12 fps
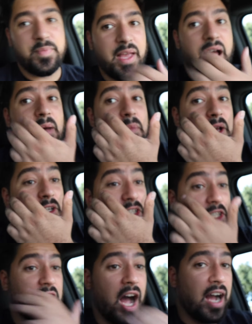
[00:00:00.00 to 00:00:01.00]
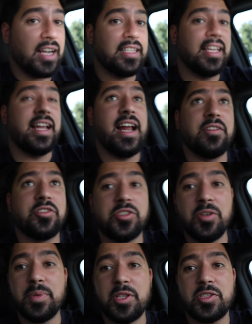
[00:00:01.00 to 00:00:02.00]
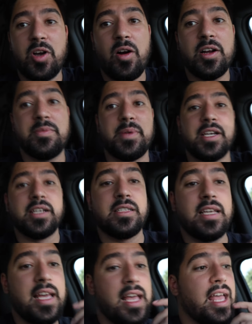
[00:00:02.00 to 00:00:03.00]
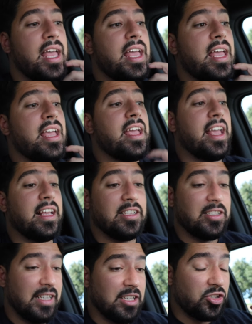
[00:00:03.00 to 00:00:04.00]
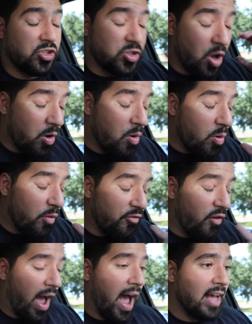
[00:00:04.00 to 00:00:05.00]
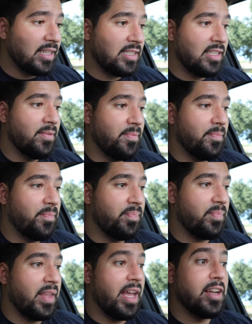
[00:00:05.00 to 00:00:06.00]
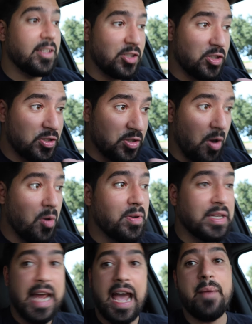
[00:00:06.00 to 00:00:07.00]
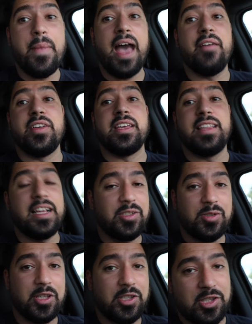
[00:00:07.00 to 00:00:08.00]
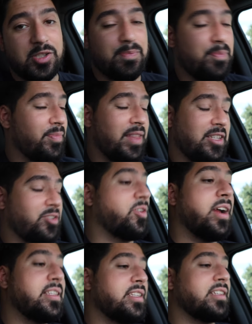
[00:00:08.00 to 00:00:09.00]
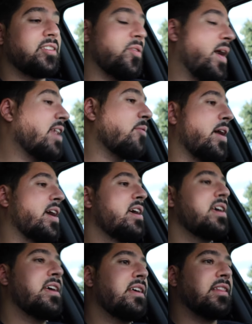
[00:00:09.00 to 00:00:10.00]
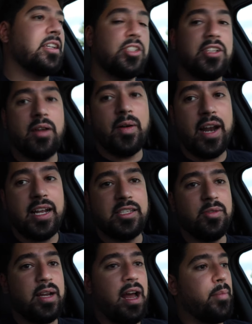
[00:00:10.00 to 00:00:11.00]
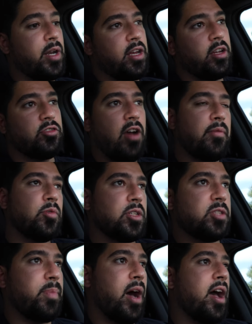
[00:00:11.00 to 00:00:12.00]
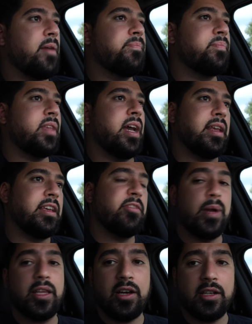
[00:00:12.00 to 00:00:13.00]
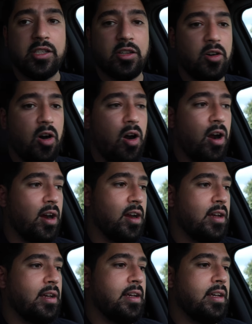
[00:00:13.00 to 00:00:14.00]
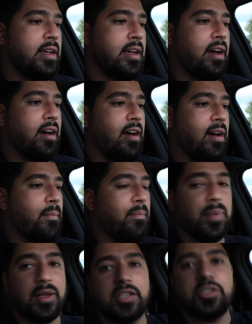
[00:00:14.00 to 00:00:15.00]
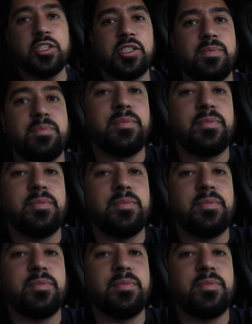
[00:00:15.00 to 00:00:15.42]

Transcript: I'm like shocked at how stupid this car is because it is so fast and it's so damn heavy. That's, that's, that's crazy. So anyway, let's just get right into it. I'm gonna drive to a spot, kind of give my thoughts on the car, um, but let's just